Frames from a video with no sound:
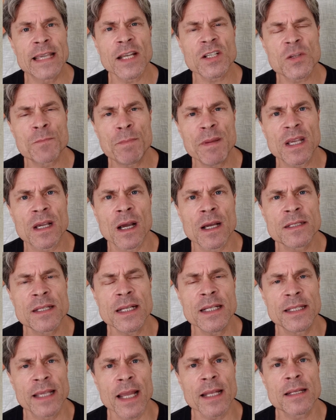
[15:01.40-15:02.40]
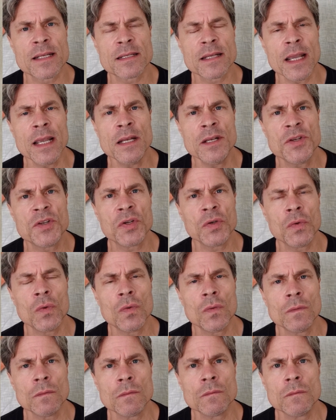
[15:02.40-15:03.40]
guess because it gets
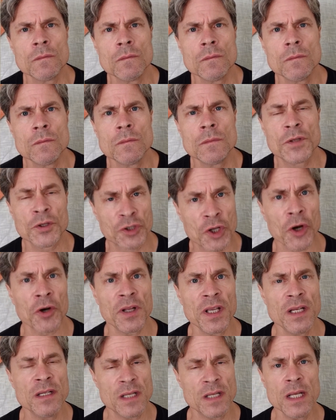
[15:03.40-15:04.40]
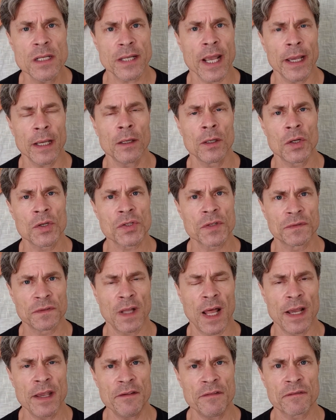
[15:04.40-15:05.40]
into the dirty details of
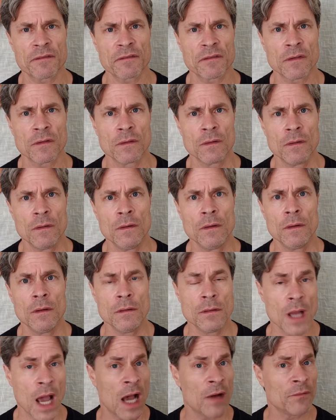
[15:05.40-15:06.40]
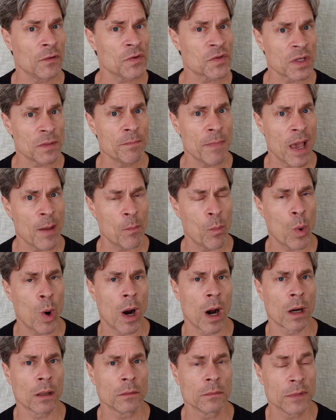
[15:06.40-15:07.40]
life, novels and
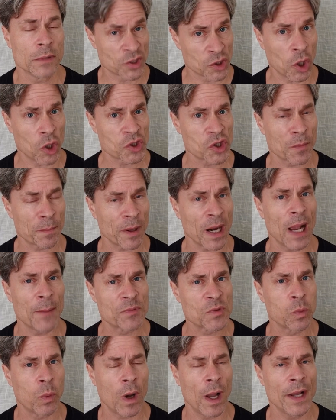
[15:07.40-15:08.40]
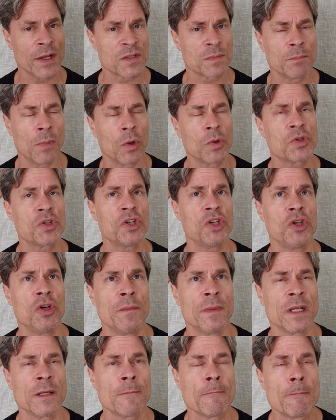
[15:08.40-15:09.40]
memoir. That's also perhaps why it's most
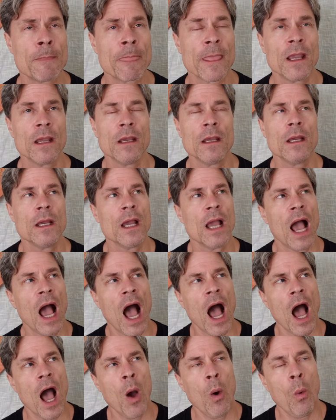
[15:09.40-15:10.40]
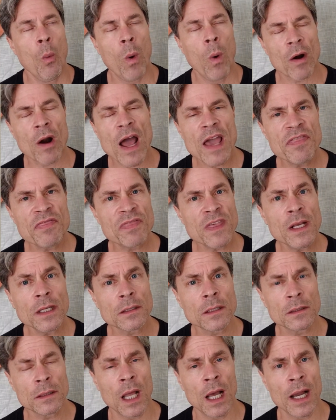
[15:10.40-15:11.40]
human. Where I
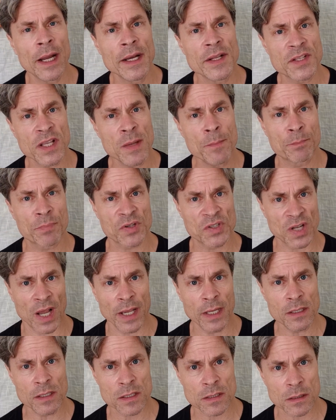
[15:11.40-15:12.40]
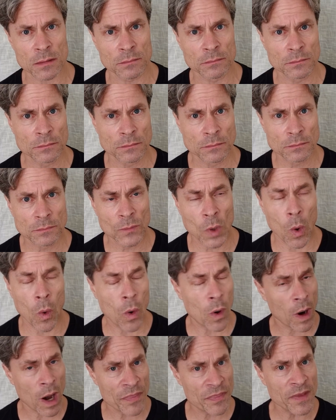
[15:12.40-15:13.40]
think the line is imprecise,
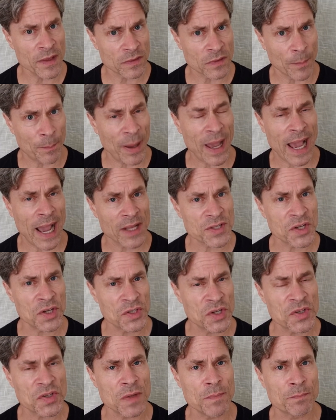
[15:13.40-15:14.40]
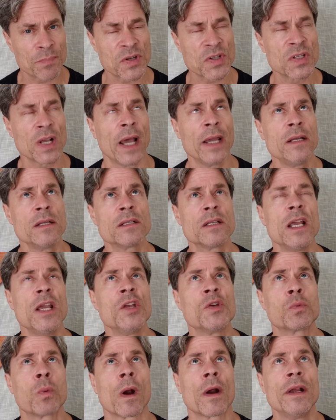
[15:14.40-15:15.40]
or I think the passage is imprecise,
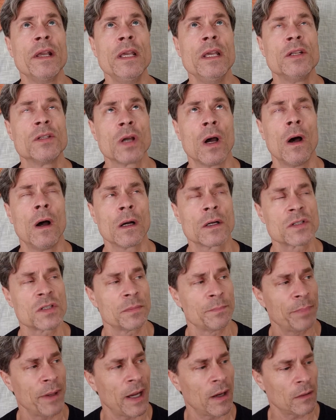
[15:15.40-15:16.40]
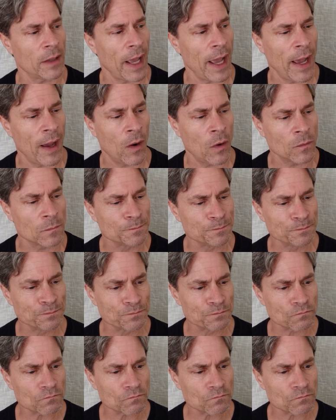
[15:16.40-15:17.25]
is where he talks about how